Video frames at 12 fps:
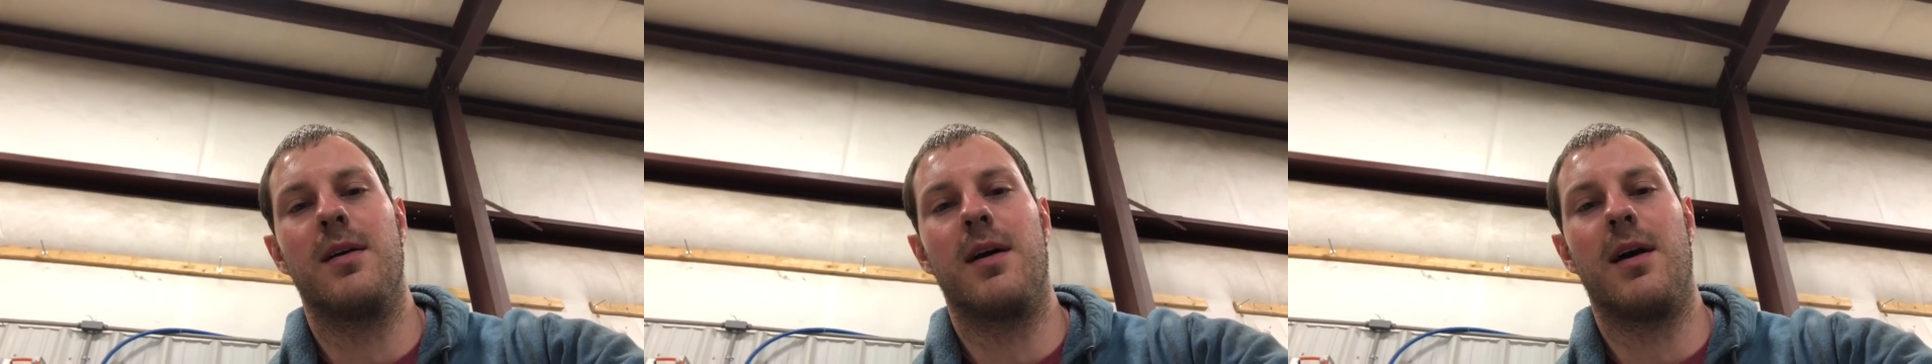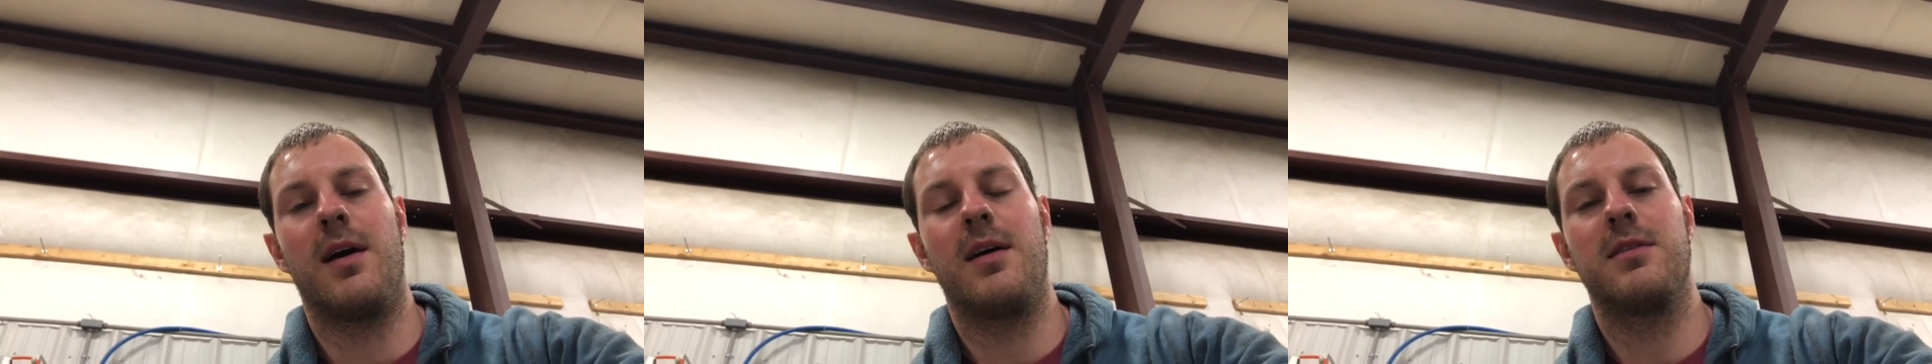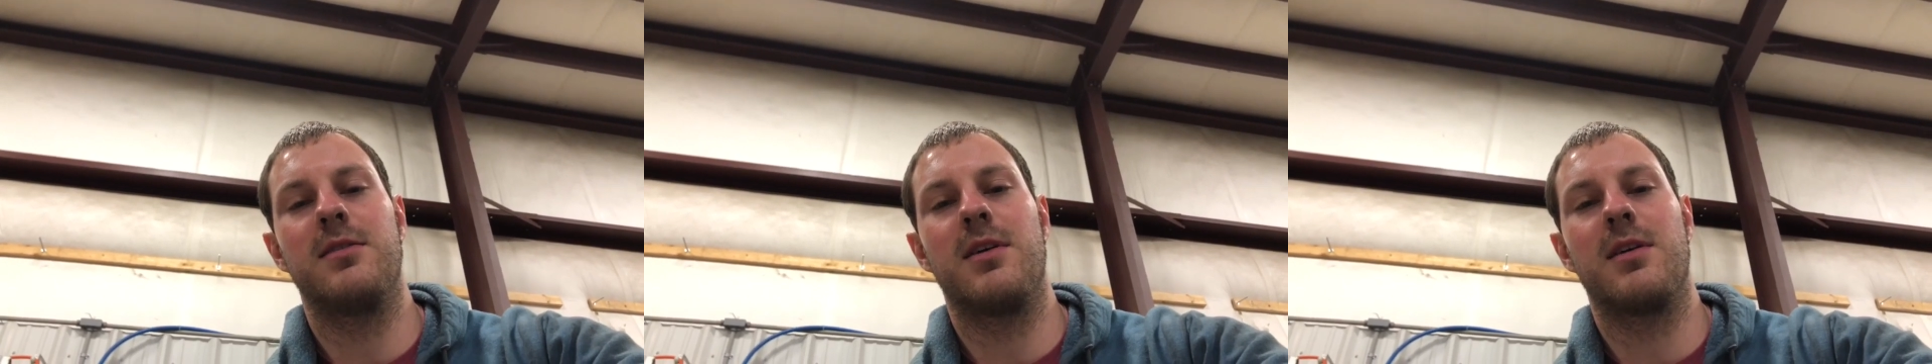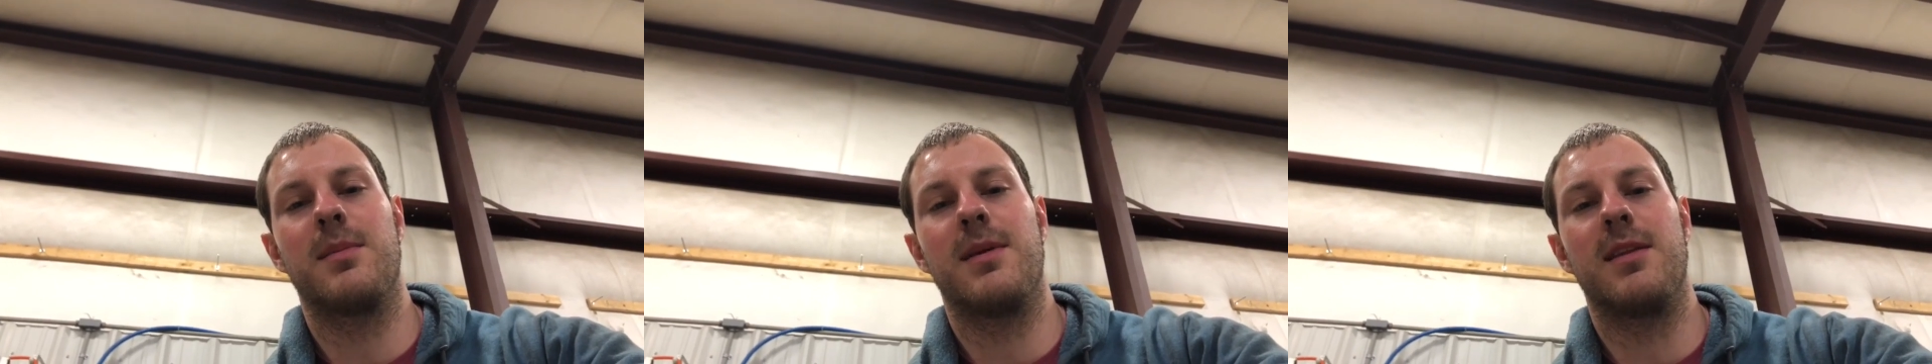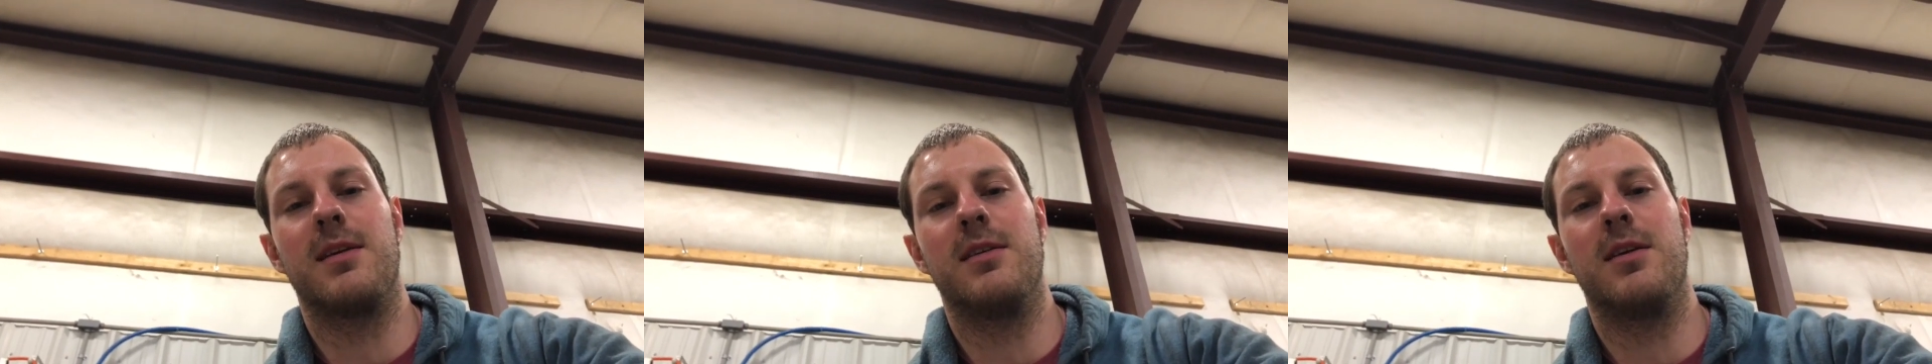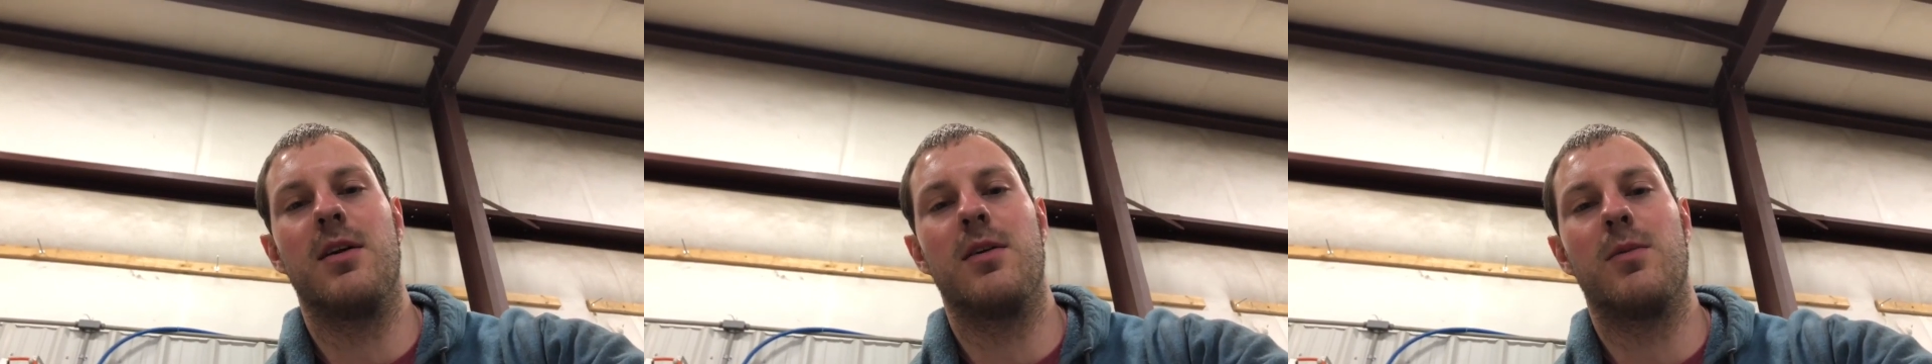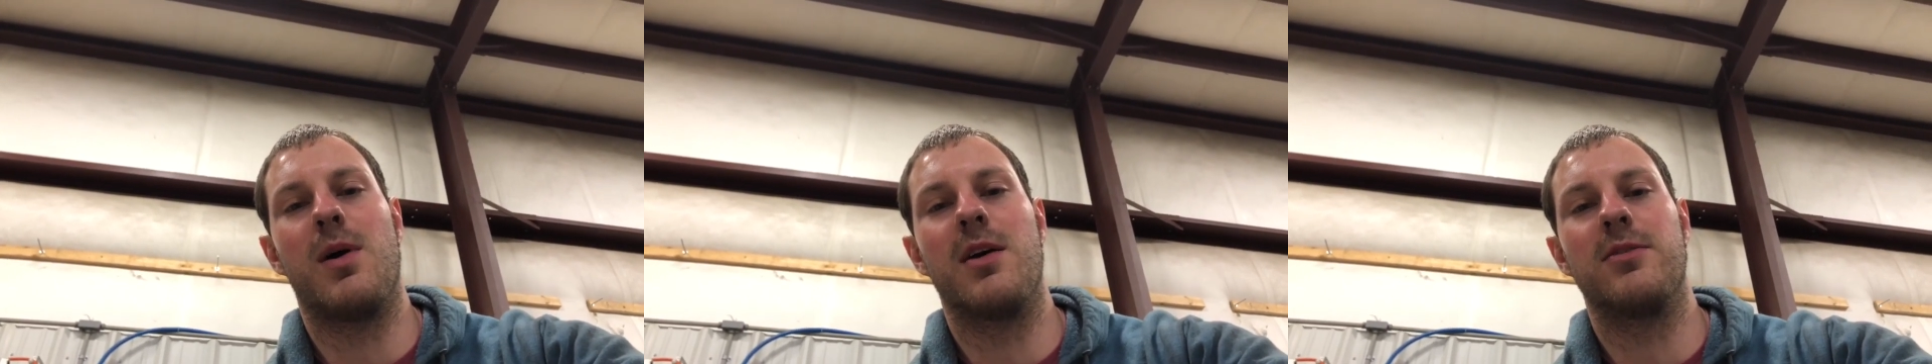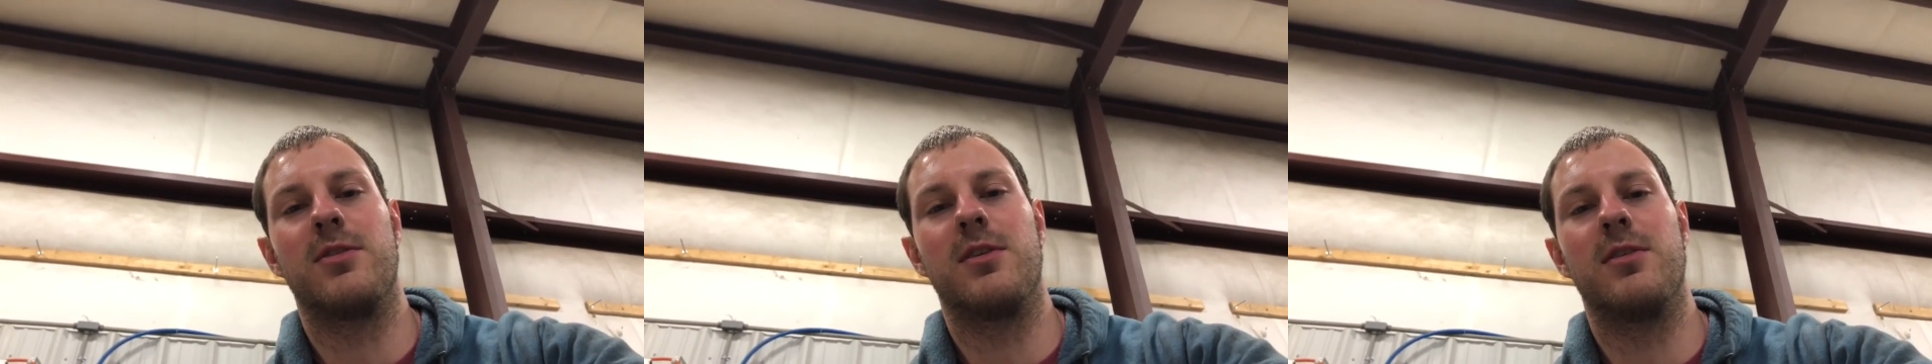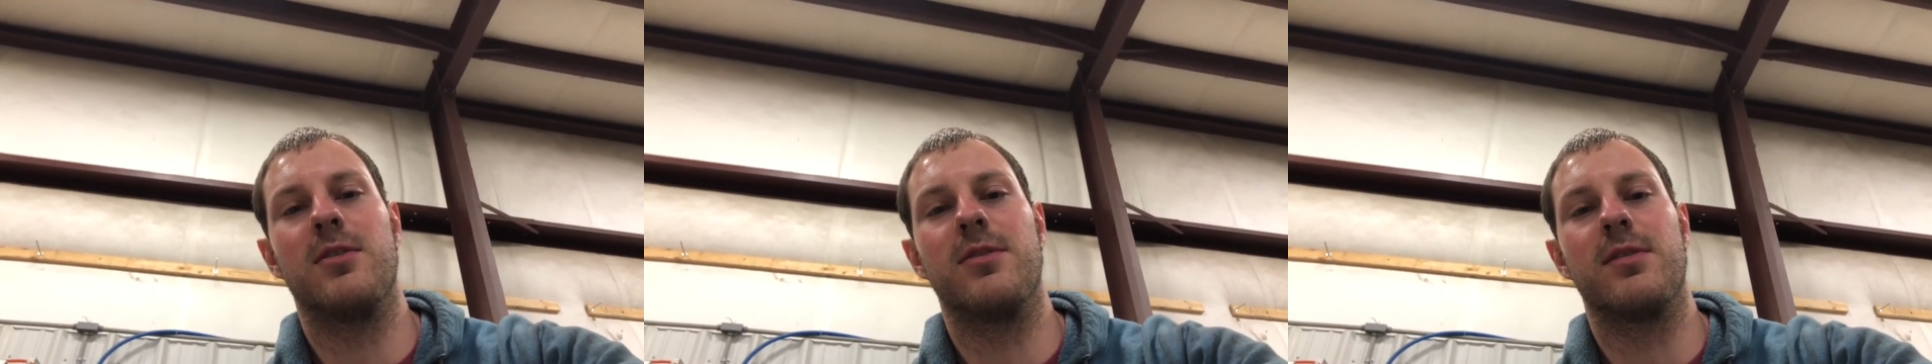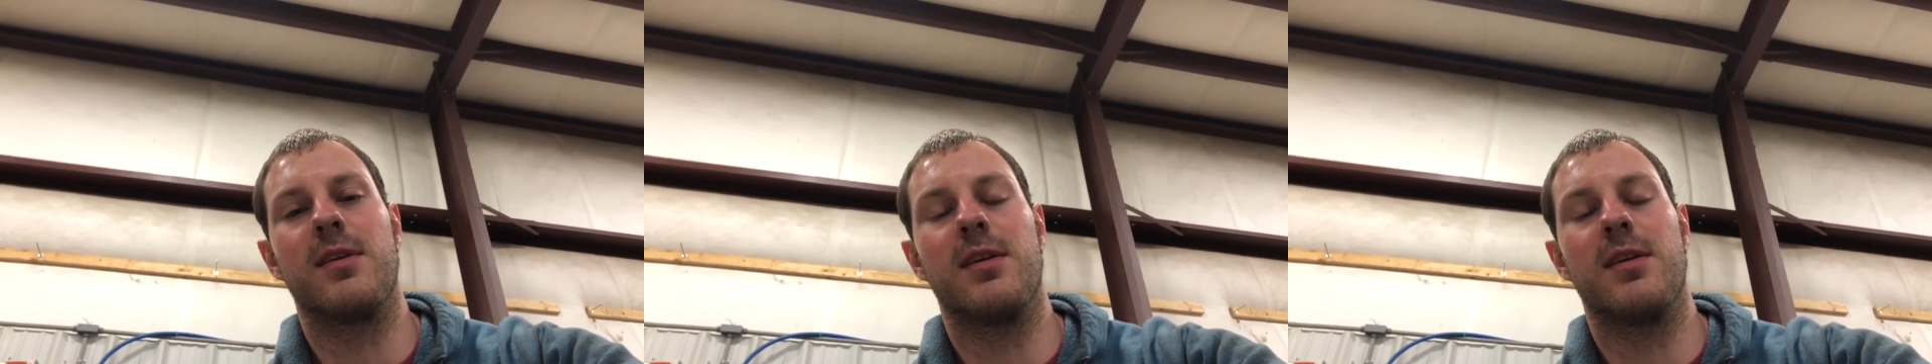I highly recommend that you go and watch those.